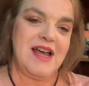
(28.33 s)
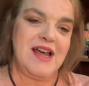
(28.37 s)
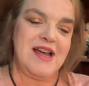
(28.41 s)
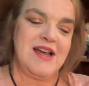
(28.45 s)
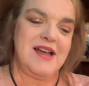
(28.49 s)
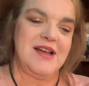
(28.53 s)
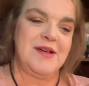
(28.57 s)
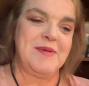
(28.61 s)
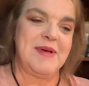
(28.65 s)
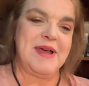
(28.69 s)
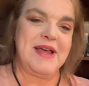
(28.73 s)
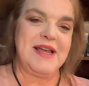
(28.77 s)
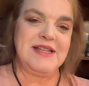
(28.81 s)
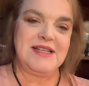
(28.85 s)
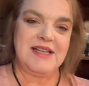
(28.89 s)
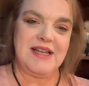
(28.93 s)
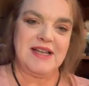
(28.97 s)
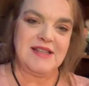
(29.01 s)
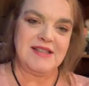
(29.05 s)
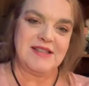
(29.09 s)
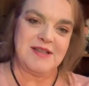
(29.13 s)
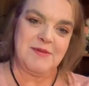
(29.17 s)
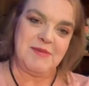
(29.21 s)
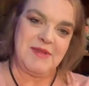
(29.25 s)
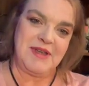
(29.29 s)
I had
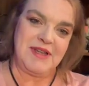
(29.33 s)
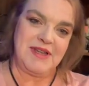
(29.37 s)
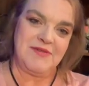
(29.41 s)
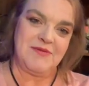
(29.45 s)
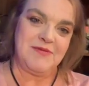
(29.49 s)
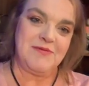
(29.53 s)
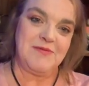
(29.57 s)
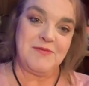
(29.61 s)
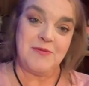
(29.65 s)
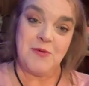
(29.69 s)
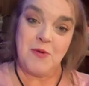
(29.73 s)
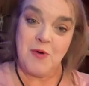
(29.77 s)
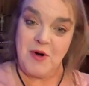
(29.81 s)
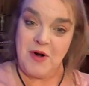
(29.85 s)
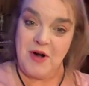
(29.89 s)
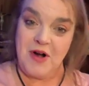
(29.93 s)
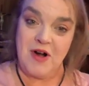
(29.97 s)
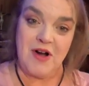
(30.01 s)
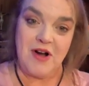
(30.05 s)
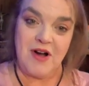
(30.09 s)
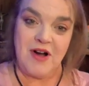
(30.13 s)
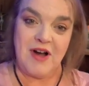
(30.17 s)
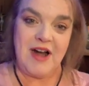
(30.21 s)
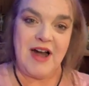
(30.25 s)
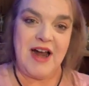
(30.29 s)
done something for
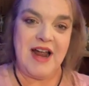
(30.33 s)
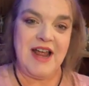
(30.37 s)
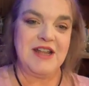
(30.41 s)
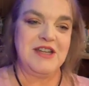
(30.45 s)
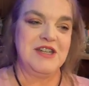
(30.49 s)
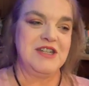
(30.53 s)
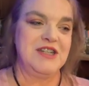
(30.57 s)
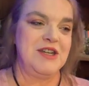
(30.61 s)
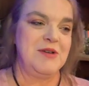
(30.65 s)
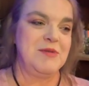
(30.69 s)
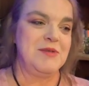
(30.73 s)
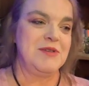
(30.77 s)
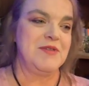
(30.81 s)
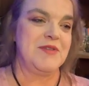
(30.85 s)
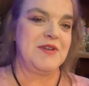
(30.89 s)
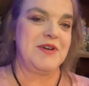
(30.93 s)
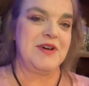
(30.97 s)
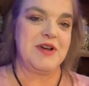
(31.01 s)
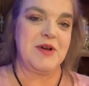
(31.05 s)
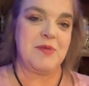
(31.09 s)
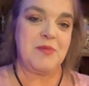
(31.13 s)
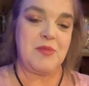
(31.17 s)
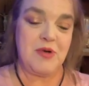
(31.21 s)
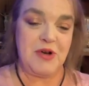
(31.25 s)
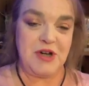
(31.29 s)
her and she was
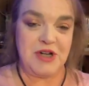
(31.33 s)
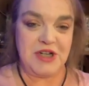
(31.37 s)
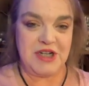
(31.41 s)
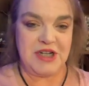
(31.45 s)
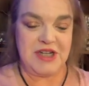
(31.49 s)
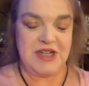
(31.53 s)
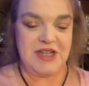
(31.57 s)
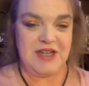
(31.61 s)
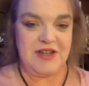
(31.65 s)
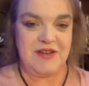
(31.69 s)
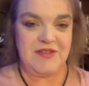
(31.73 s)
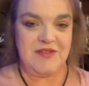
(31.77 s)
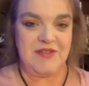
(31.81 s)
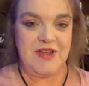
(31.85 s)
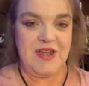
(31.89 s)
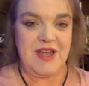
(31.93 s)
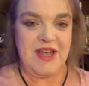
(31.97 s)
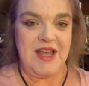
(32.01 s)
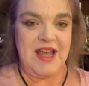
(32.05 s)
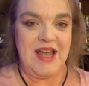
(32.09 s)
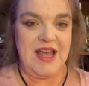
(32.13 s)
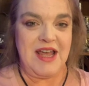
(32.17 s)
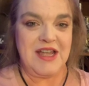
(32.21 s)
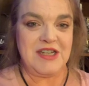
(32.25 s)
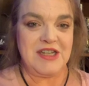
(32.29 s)
very appreciative
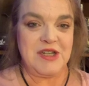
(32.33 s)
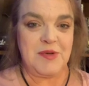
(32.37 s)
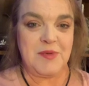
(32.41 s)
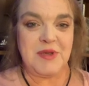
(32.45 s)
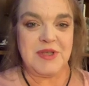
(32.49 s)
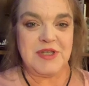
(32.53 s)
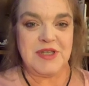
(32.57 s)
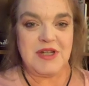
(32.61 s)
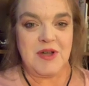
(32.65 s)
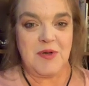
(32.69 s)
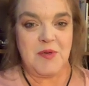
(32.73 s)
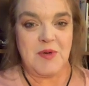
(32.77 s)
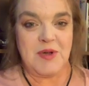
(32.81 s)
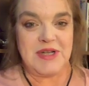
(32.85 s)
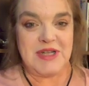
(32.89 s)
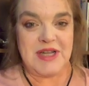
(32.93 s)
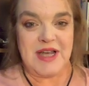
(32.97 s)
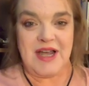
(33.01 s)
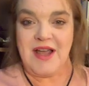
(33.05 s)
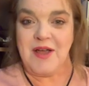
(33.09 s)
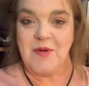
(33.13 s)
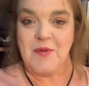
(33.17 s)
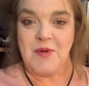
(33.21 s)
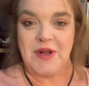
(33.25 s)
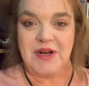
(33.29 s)
and she wanted to know what
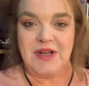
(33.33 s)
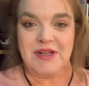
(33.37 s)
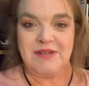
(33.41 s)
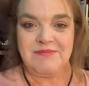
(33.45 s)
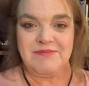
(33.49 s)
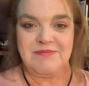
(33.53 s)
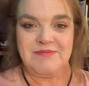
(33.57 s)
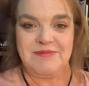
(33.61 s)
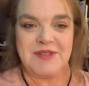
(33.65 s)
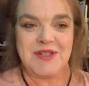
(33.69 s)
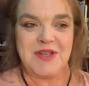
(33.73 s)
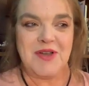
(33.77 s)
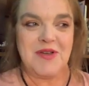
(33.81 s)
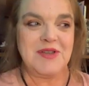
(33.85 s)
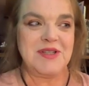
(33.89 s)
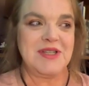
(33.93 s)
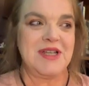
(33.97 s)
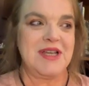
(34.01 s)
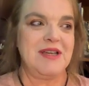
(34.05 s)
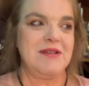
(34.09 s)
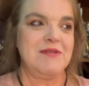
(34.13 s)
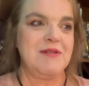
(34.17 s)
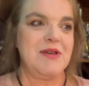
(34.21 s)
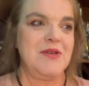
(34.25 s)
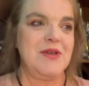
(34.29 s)
deck I wanted. So I was
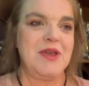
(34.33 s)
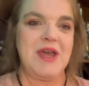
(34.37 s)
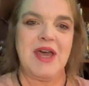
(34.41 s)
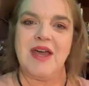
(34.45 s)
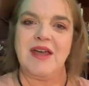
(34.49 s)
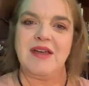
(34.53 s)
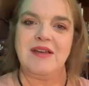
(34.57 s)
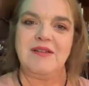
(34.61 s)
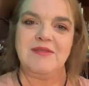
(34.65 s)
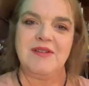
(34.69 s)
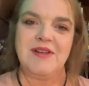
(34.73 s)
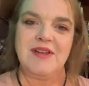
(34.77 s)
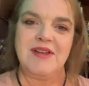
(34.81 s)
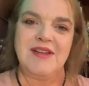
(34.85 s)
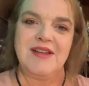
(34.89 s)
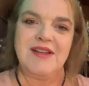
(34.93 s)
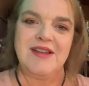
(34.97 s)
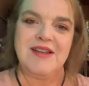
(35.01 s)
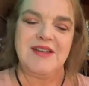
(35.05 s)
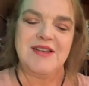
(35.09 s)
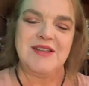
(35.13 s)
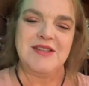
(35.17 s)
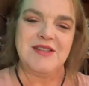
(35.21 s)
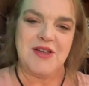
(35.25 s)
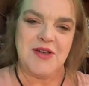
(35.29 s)
like, okay.
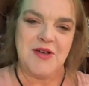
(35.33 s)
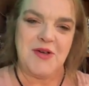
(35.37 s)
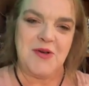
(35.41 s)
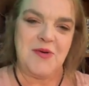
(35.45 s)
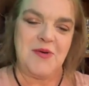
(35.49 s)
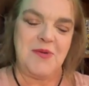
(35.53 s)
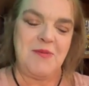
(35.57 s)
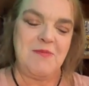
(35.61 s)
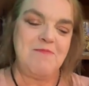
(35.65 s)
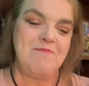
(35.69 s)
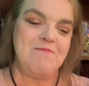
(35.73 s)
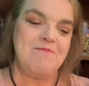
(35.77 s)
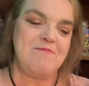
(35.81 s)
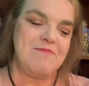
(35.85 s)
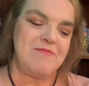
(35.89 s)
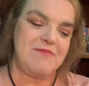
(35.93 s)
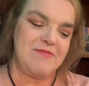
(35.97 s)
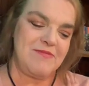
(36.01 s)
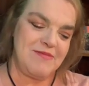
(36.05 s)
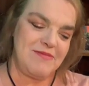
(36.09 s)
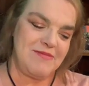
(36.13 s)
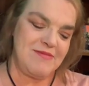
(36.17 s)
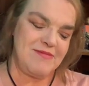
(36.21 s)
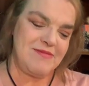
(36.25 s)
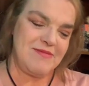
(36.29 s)
So
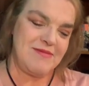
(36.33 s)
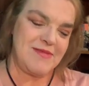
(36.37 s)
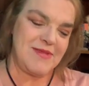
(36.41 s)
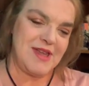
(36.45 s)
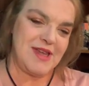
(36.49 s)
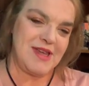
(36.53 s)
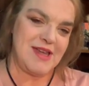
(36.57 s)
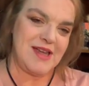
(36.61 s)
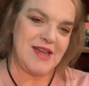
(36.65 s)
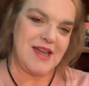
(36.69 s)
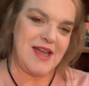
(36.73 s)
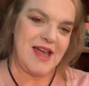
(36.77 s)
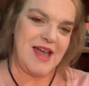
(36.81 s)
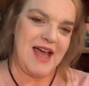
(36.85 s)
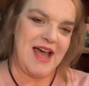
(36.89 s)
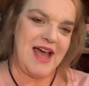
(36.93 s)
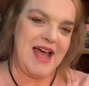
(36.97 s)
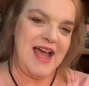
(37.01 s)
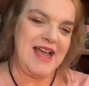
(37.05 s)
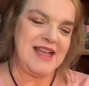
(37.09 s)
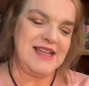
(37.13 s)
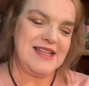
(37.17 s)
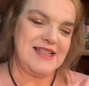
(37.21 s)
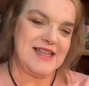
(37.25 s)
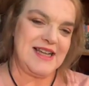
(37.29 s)

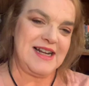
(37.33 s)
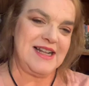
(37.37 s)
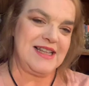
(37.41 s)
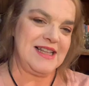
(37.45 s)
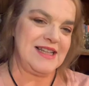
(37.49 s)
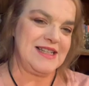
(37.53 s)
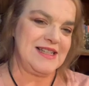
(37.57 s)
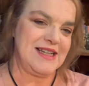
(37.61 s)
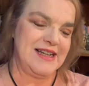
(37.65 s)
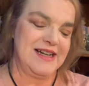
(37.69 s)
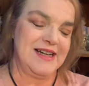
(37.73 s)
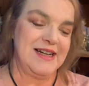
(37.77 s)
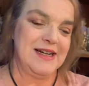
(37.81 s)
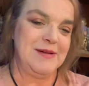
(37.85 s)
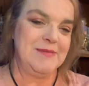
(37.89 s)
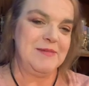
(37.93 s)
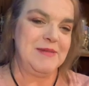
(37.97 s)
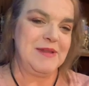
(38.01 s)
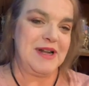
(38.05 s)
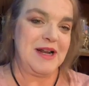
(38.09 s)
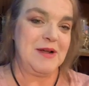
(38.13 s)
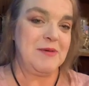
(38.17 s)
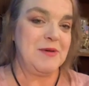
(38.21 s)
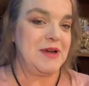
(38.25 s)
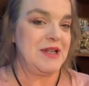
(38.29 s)
I said at the
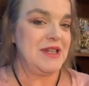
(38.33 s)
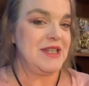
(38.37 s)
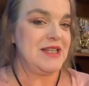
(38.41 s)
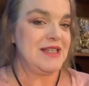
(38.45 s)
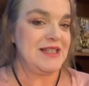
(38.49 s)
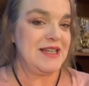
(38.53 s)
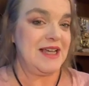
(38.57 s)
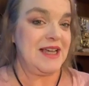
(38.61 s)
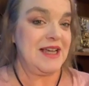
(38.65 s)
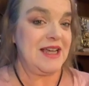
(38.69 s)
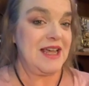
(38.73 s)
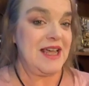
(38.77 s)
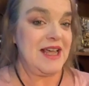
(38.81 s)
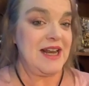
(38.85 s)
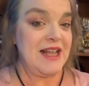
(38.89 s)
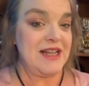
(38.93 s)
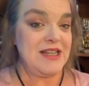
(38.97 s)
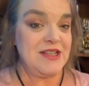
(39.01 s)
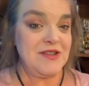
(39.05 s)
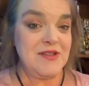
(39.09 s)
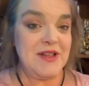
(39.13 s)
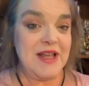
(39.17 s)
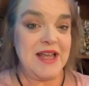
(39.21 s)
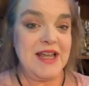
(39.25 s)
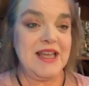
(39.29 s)
time that I wanted this deck, and I
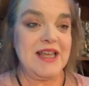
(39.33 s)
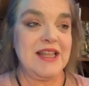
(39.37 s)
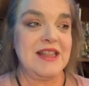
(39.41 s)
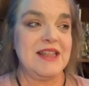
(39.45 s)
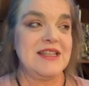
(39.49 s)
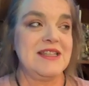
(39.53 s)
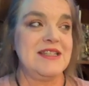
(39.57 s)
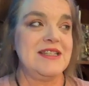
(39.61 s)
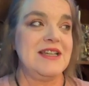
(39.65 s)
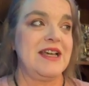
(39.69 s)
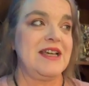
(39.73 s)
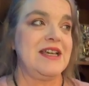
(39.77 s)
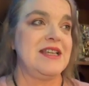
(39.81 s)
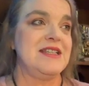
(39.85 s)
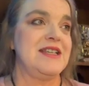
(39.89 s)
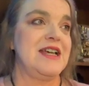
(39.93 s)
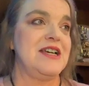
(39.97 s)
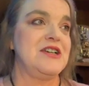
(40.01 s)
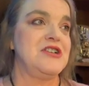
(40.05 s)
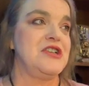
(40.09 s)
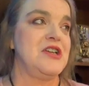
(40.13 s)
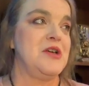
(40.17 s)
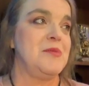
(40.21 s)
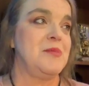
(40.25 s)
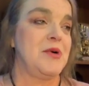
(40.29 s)
do like it. This deck is
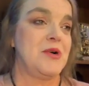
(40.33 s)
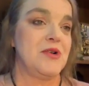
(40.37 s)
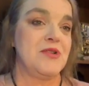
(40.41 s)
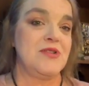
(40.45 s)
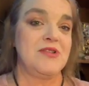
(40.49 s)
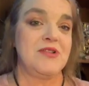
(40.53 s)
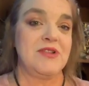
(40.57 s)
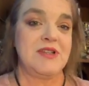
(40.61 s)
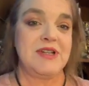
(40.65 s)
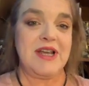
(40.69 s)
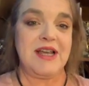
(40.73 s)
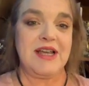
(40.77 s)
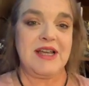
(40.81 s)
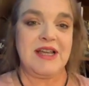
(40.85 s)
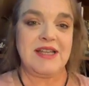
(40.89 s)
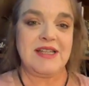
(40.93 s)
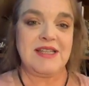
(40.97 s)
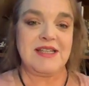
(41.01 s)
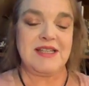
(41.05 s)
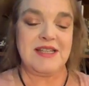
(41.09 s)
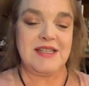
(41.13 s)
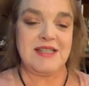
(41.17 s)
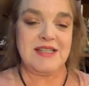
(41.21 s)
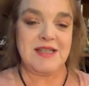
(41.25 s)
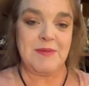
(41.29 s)
actually a personal deck. It
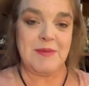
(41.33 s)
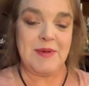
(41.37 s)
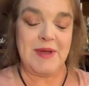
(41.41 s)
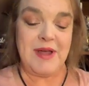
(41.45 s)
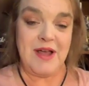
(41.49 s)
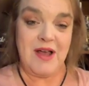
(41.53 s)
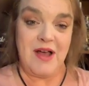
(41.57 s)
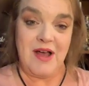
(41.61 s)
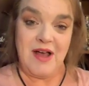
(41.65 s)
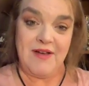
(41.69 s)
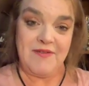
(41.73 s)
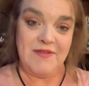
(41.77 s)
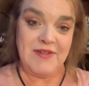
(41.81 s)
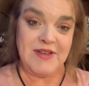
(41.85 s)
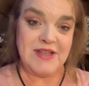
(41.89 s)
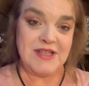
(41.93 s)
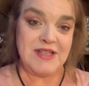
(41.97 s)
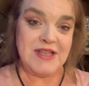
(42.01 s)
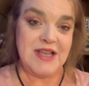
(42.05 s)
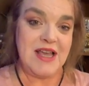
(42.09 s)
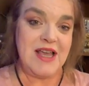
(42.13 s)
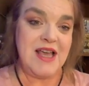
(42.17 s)
sits in my office.